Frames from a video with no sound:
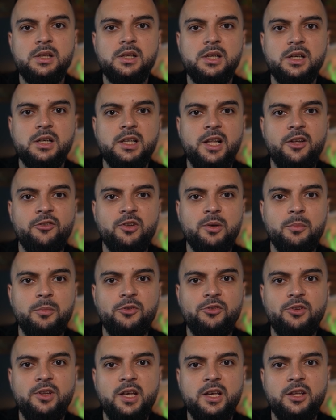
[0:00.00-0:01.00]
The classic
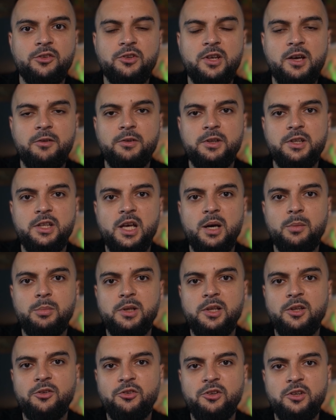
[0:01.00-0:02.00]
mistake is having the app
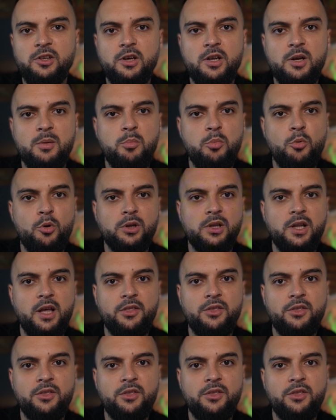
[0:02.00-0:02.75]
listen on a port like